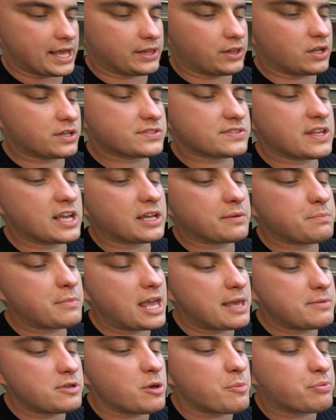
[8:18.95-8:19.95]
it looks like
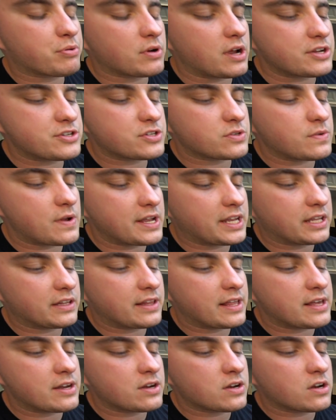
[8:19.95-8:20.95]
maybe a pressure
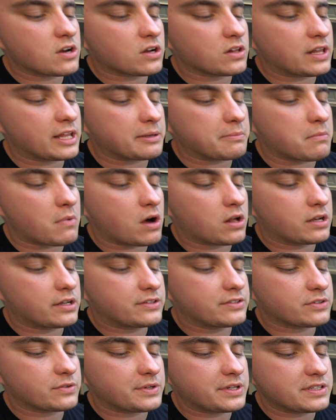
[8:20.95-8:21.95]
regulator or like
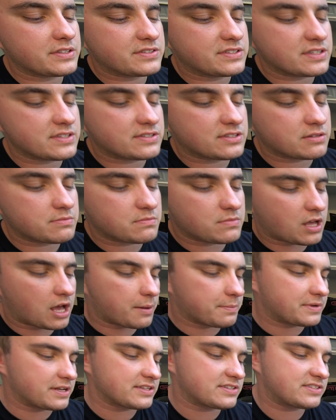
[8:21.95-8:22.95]
monitoring system.
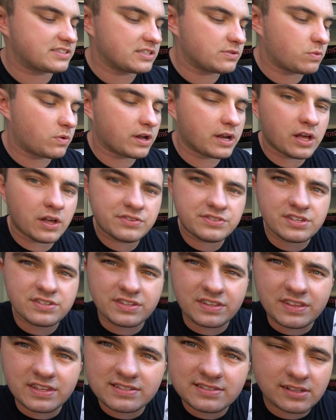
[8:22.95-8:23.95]
I'm gonna see what else
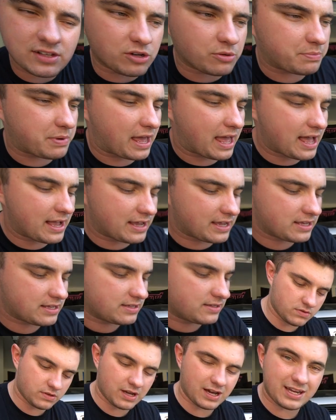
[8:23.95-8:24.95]
is in this little bag.
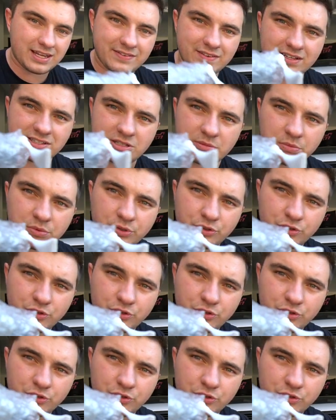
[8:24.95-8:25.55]
You got some